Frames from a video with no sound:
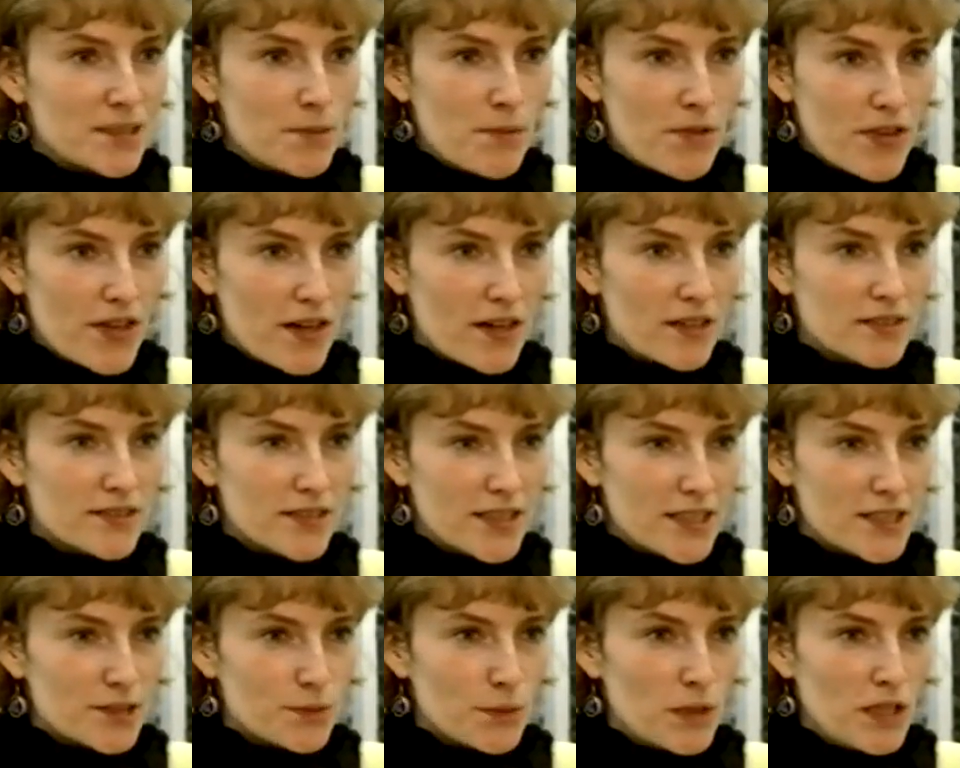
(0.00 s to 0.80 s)
And some of the
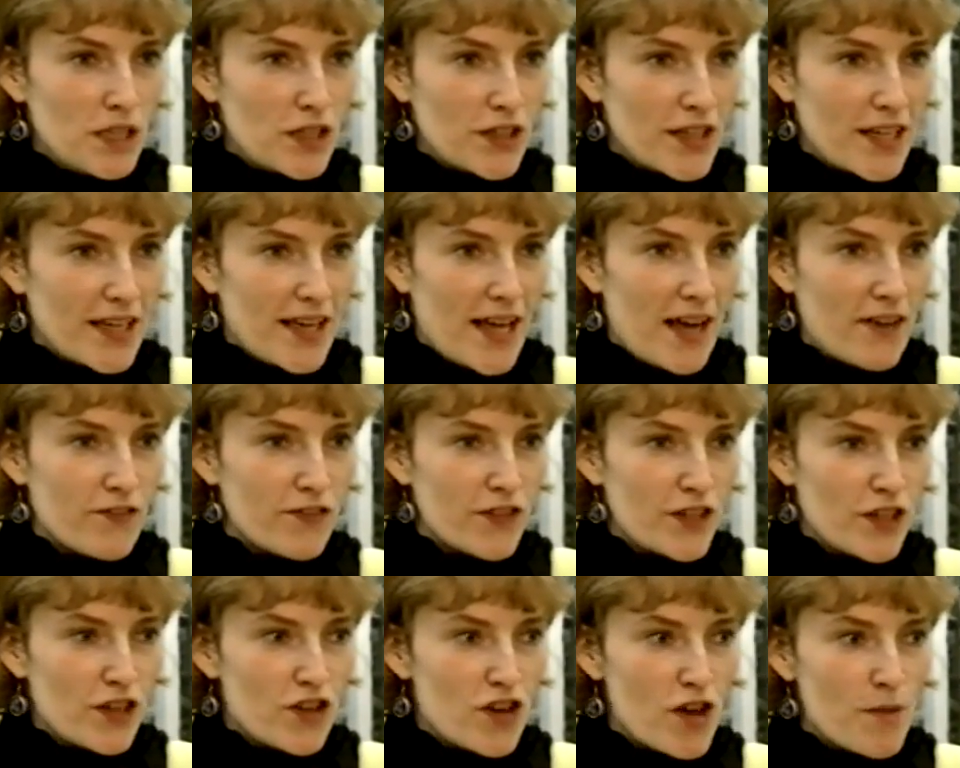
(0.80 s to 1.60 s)
ideas we're looking at
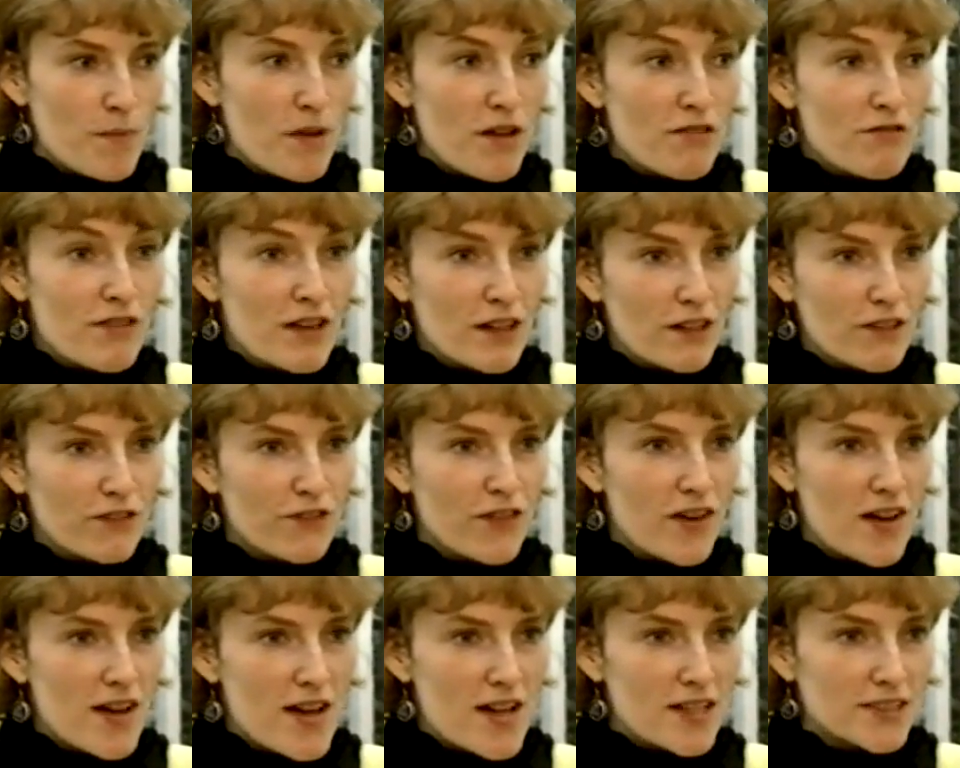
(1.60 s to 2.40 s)
for Europe are real
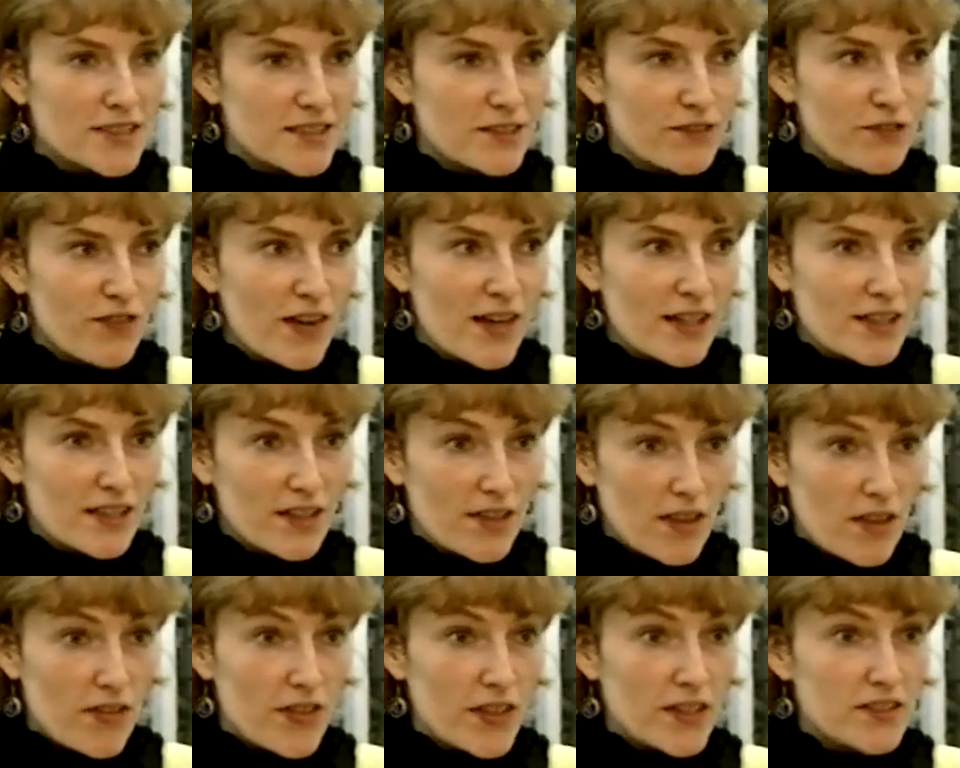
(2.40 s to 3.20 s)
firsts, and frankly,
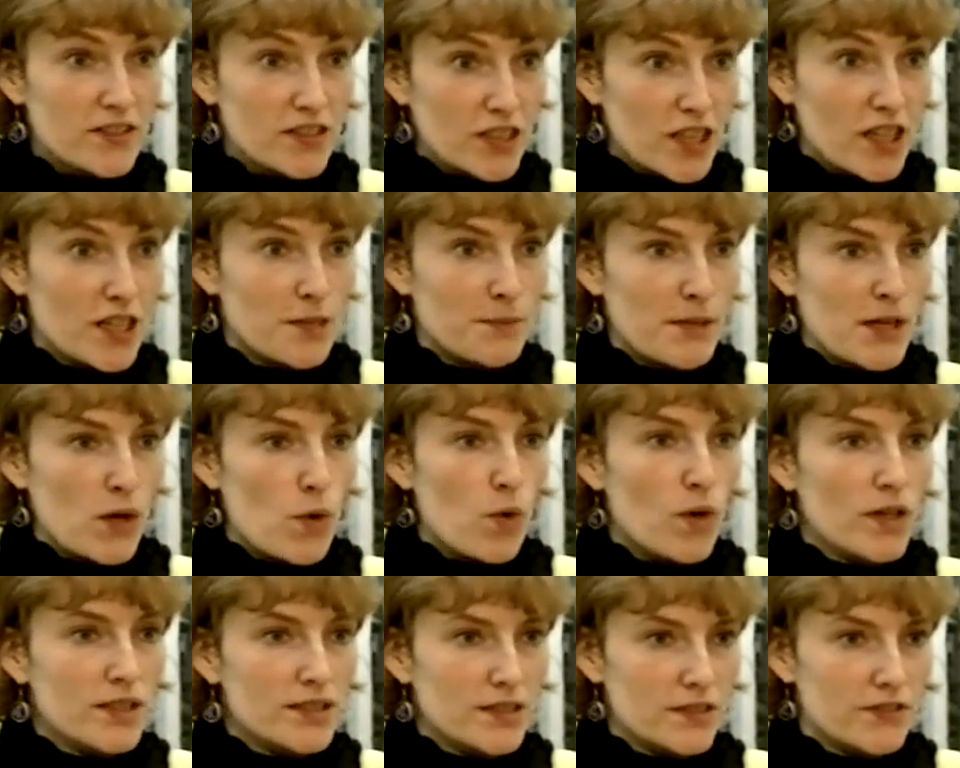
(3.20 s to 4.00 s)
they're things that are going to be
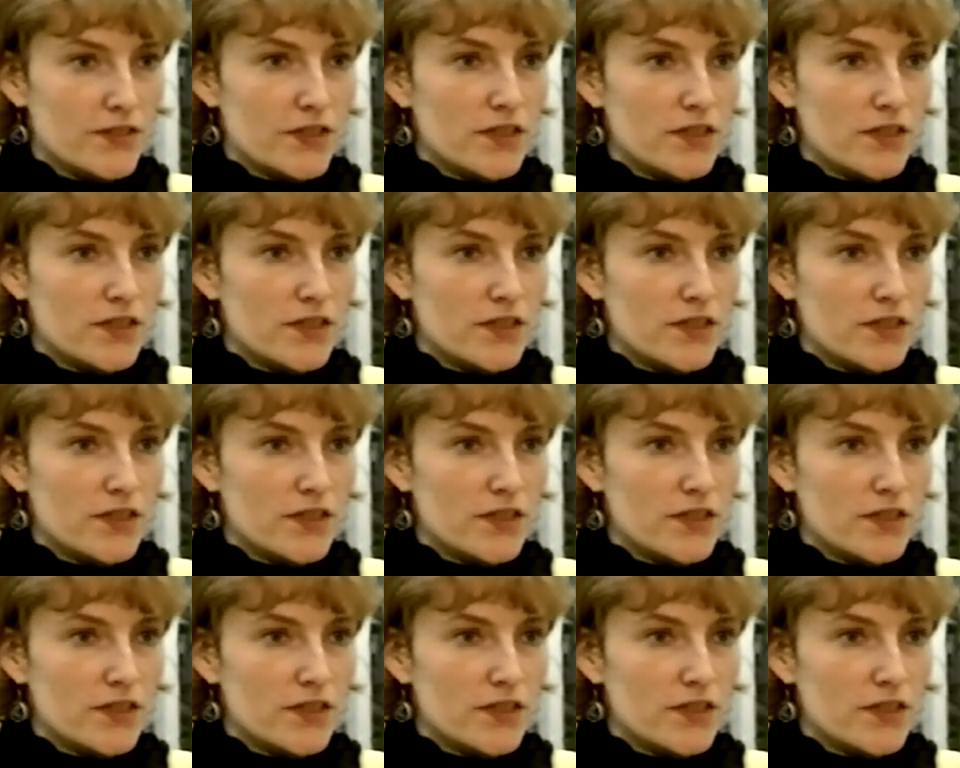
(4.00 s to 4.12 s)
quite